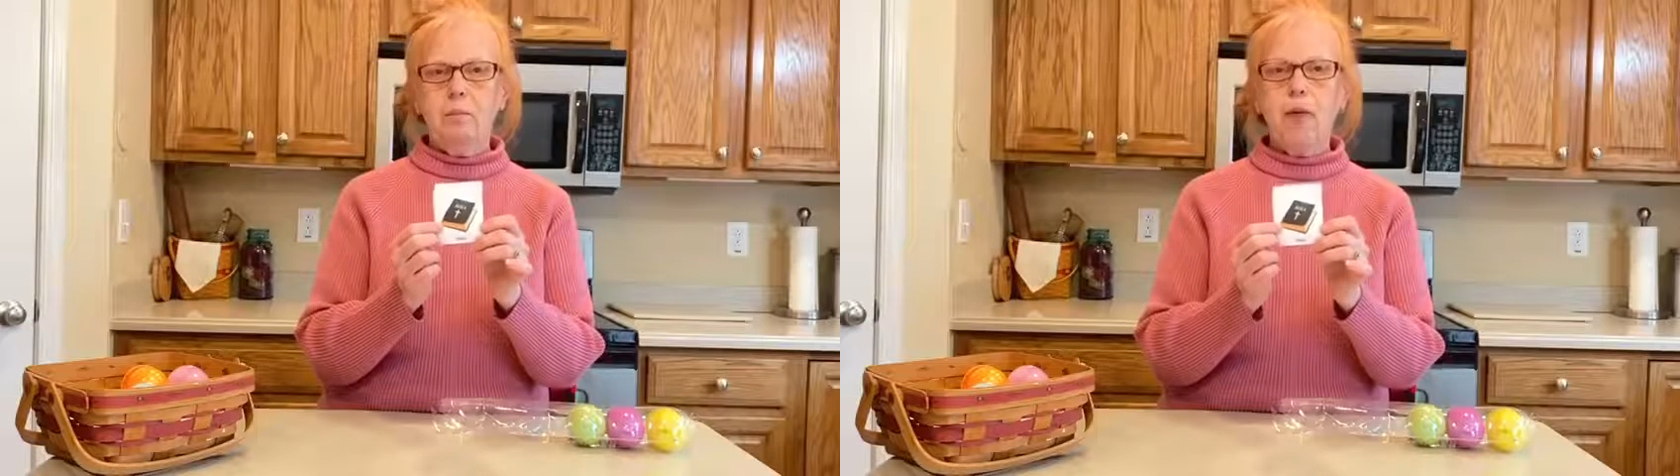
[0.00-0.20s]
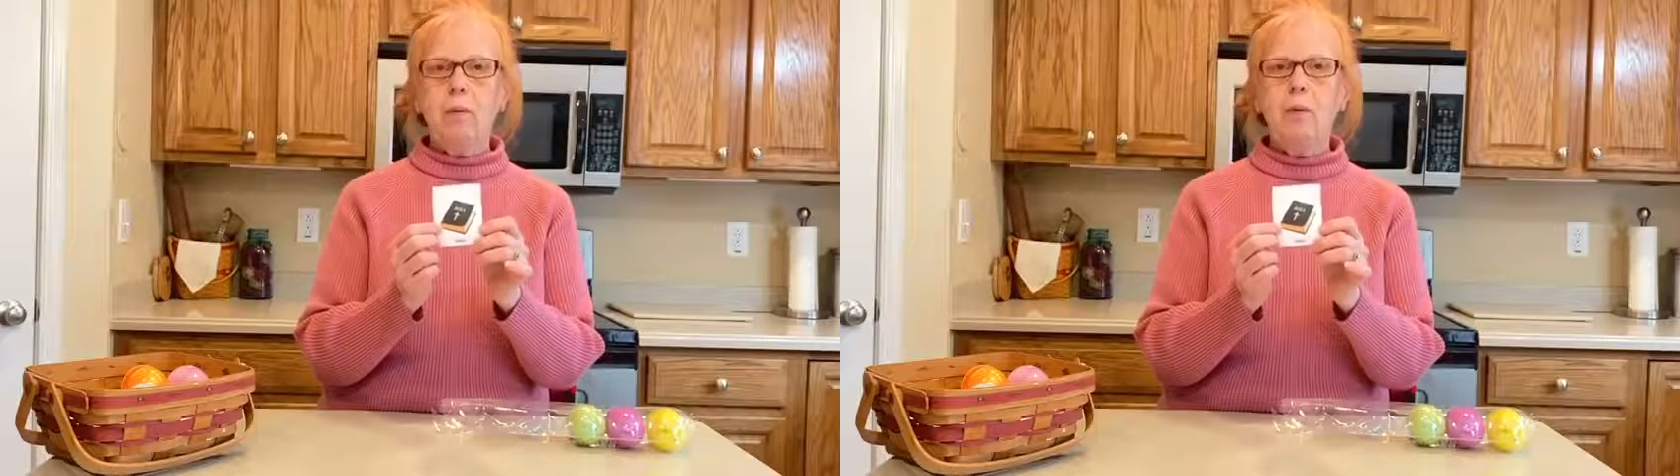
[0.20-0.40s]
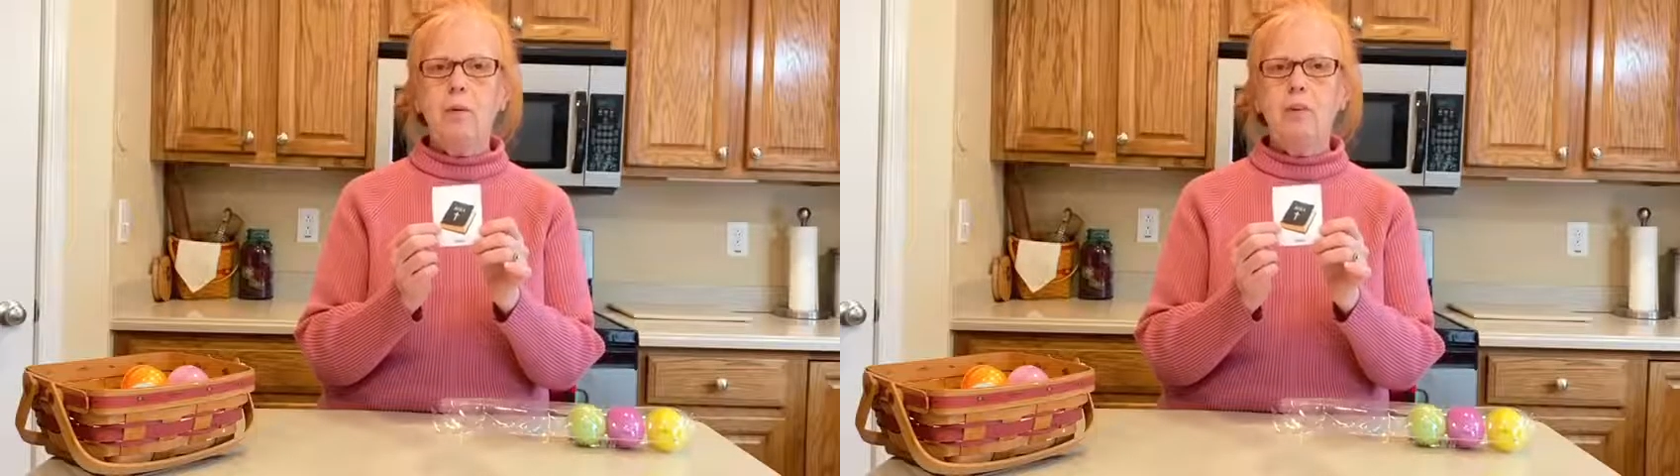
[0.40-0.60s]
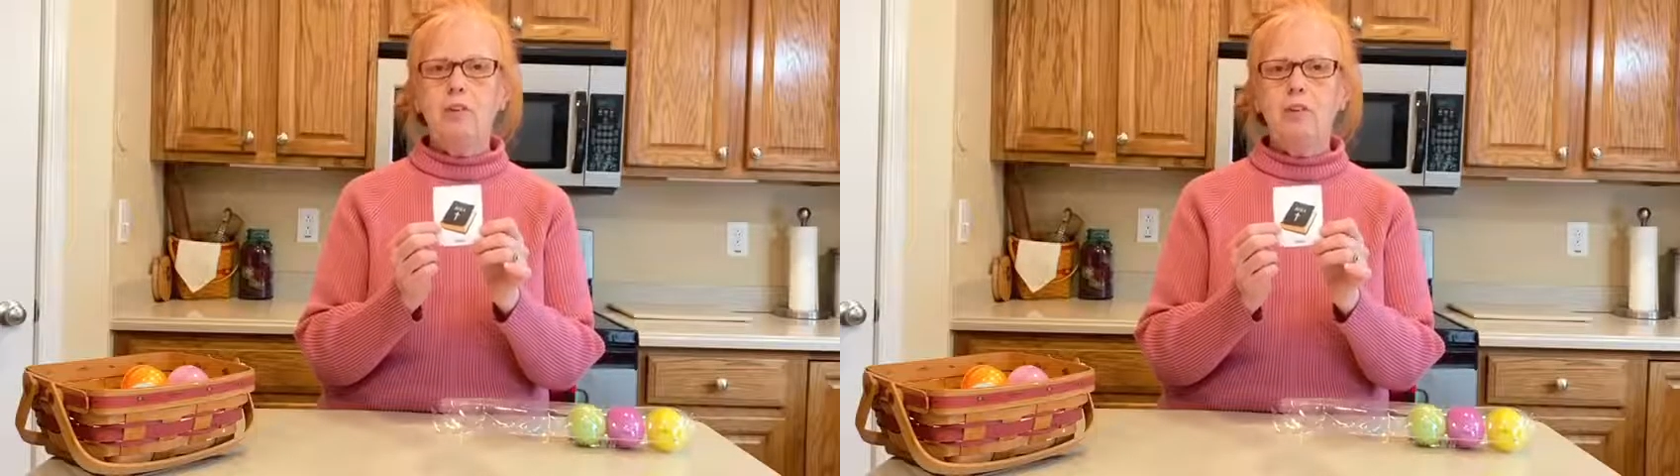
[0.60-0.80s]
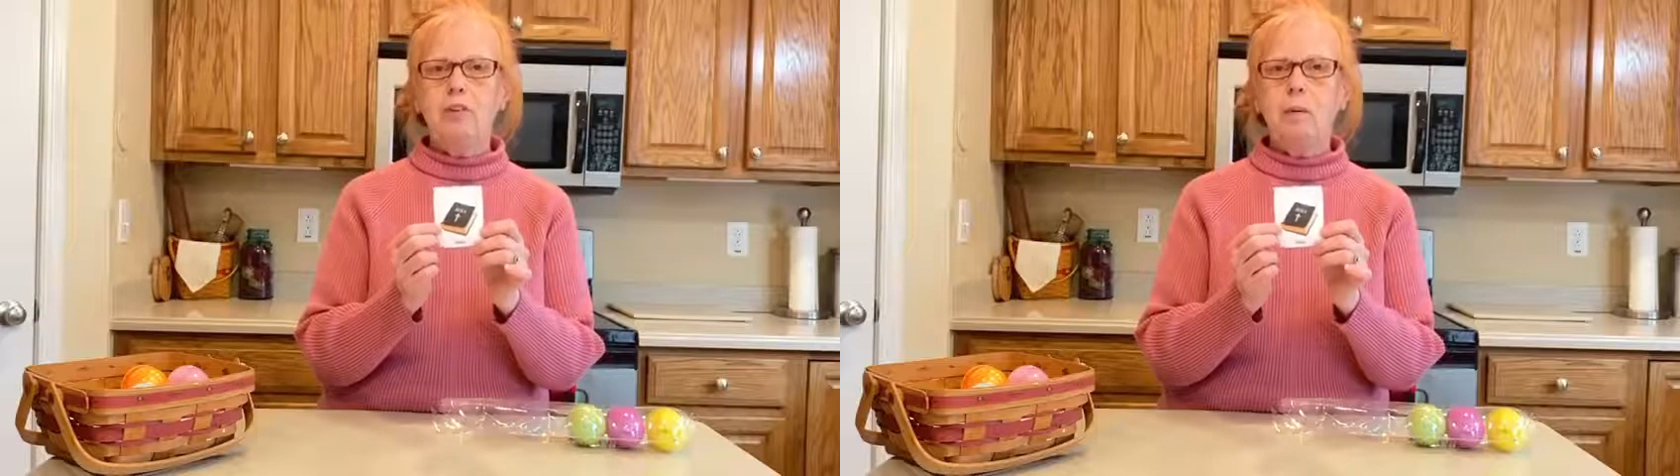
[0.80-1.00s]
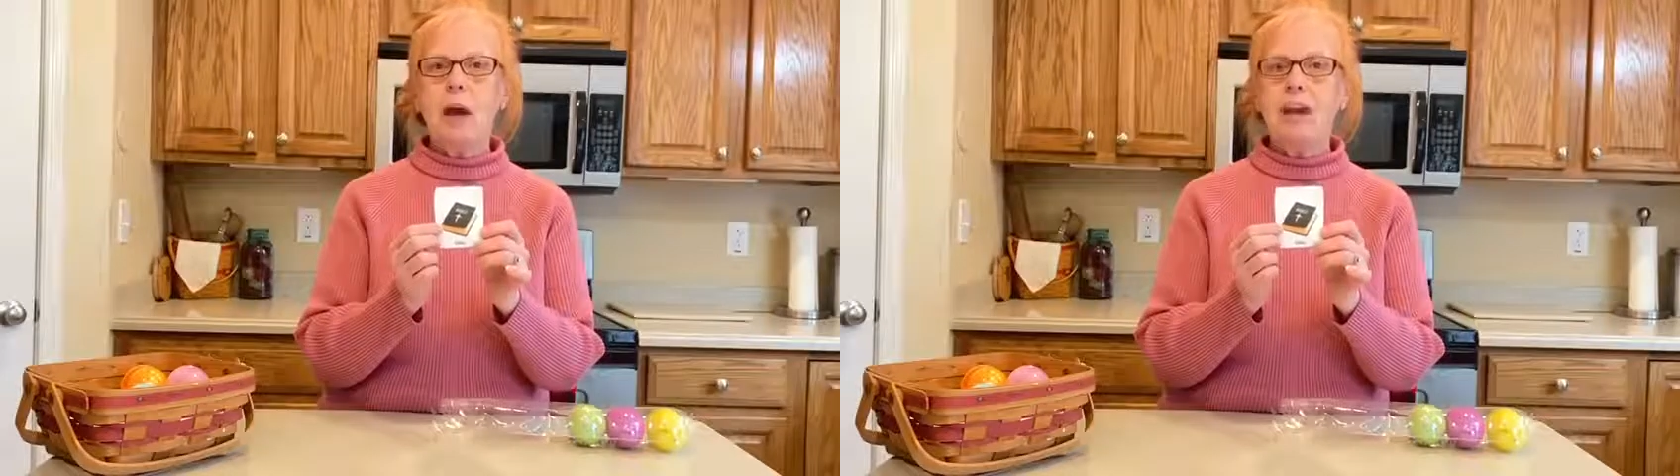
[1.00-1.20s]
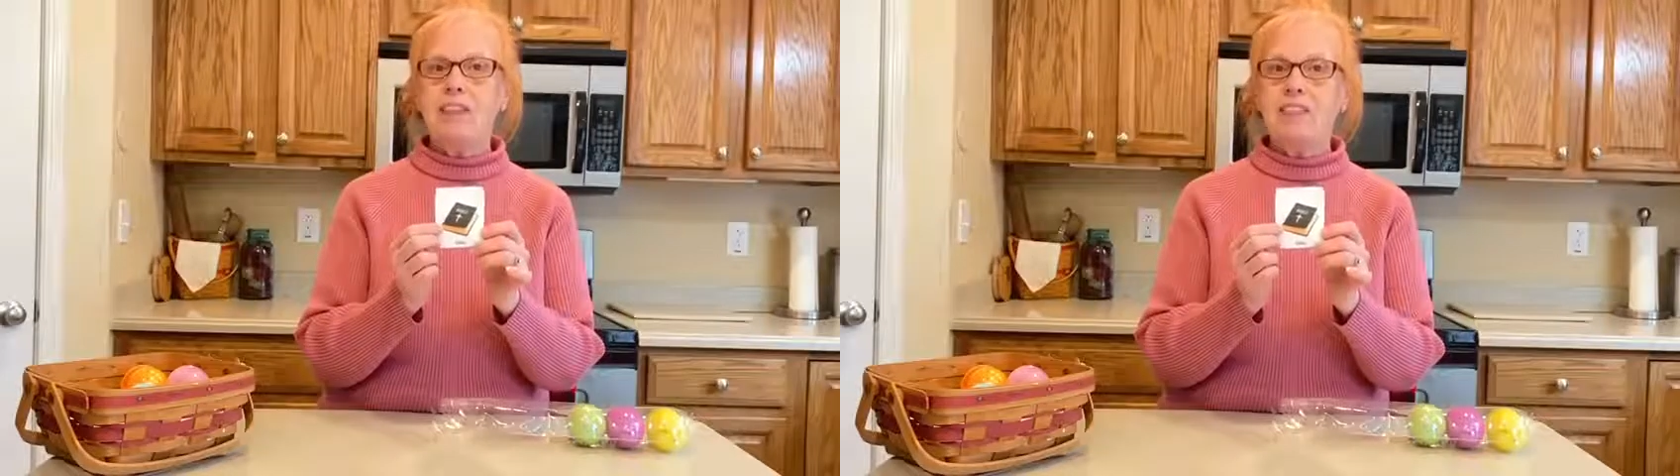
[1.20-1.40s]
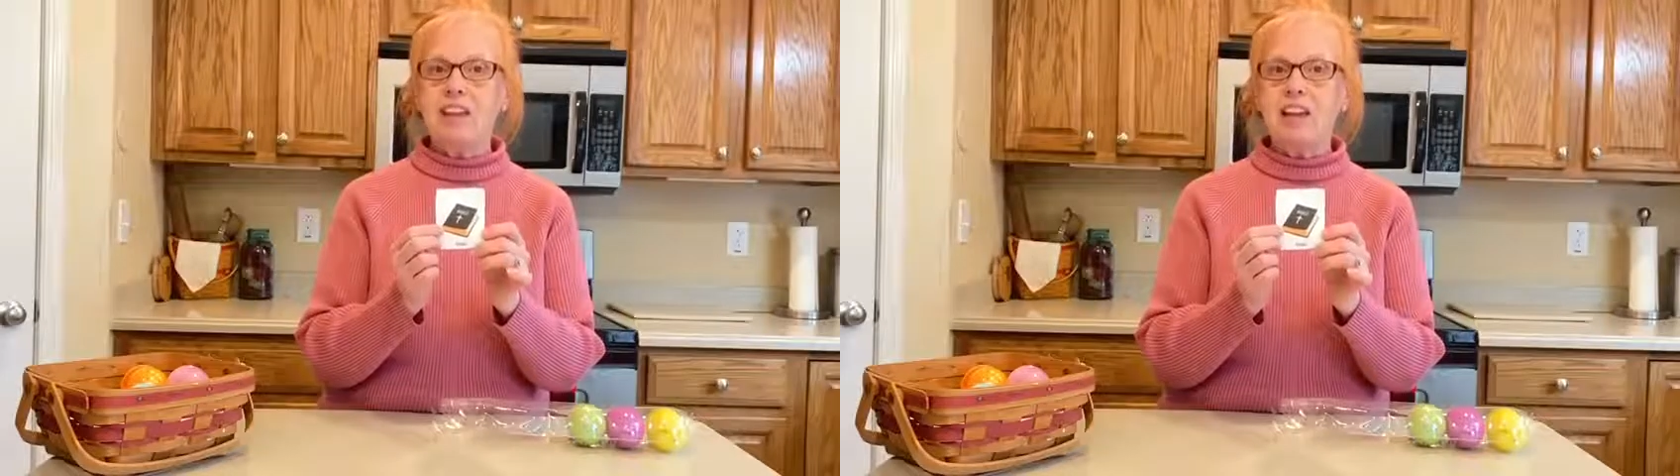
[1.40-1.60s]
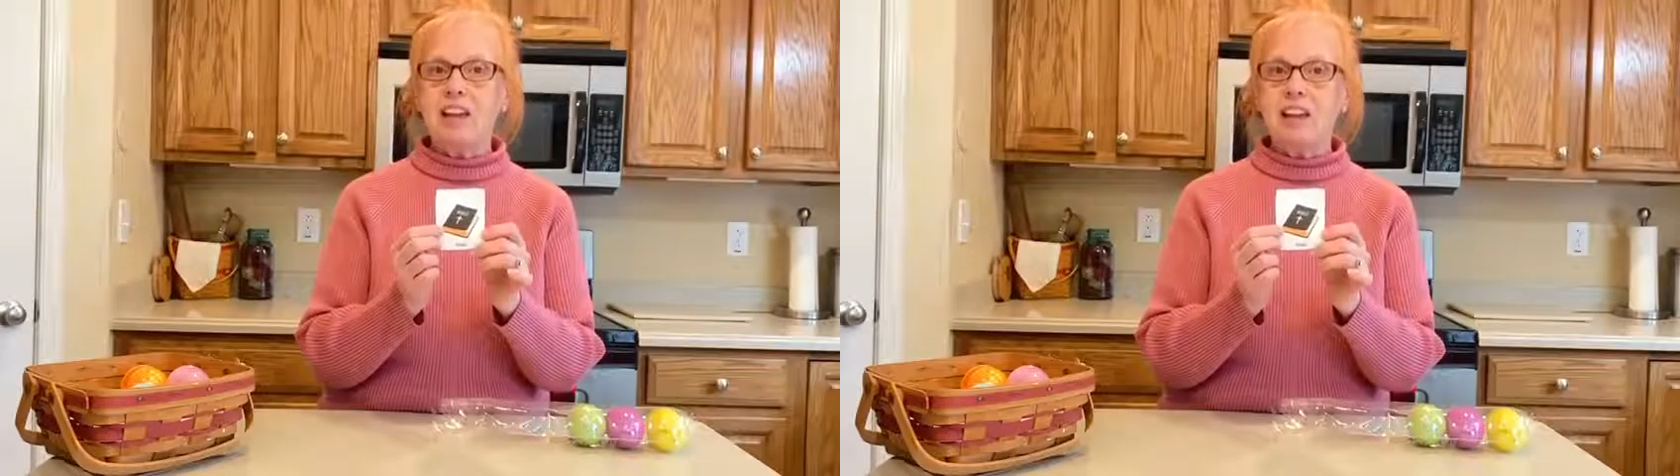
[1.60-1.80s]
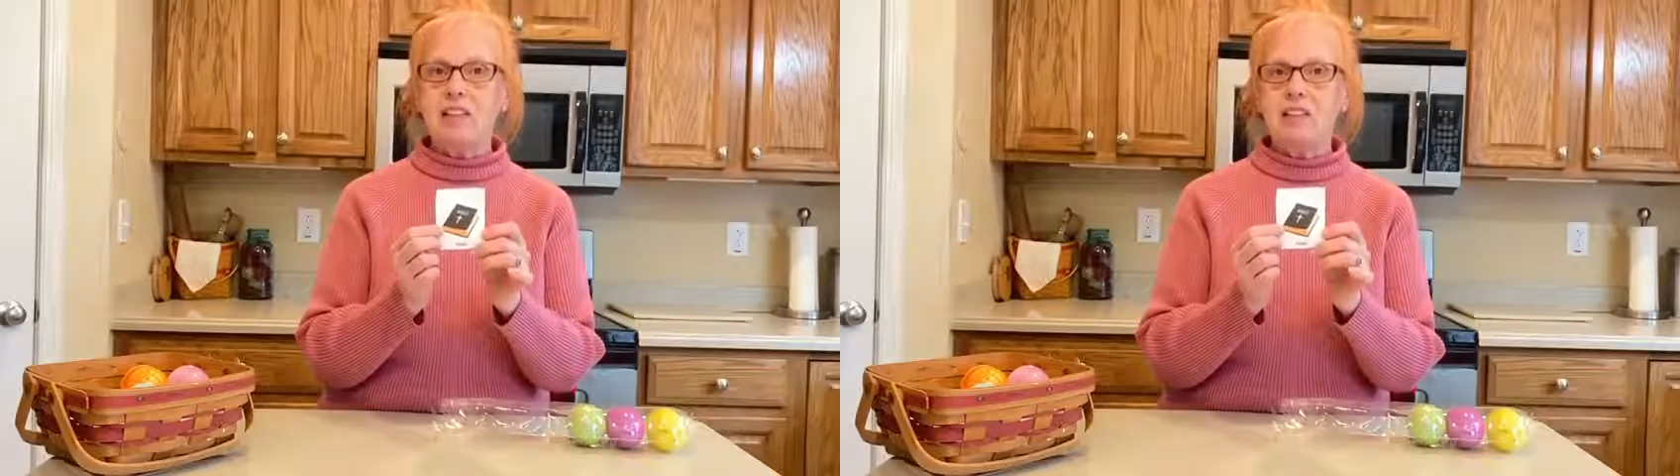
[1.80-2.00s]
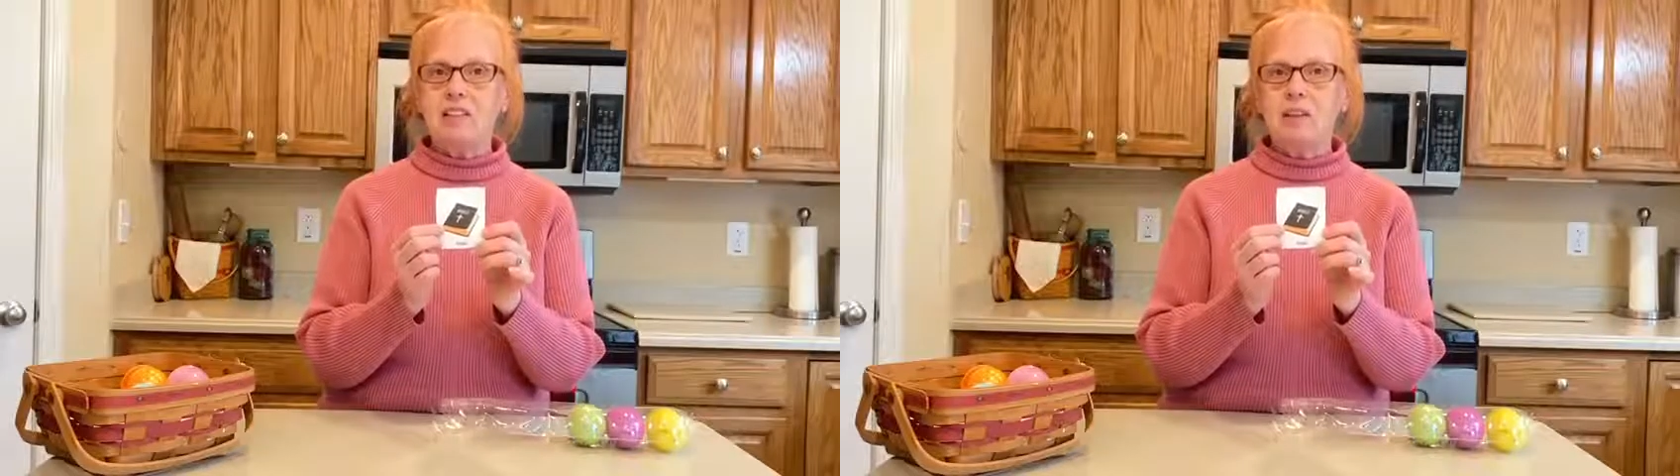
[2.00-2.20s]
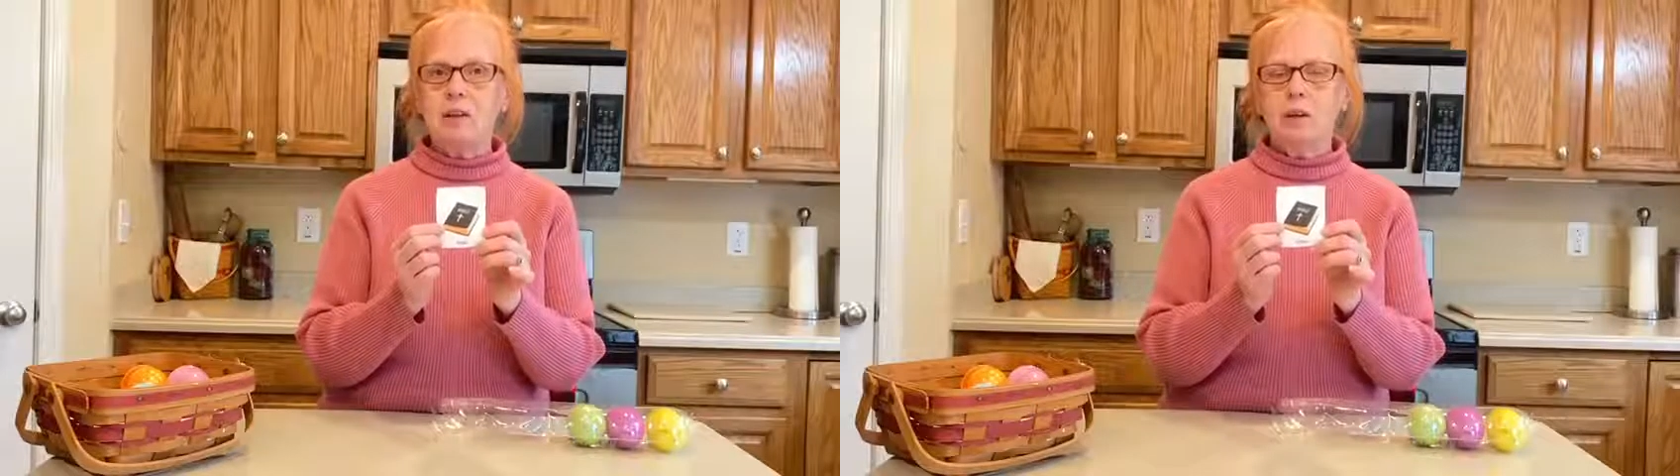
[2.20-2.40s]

People do bad things.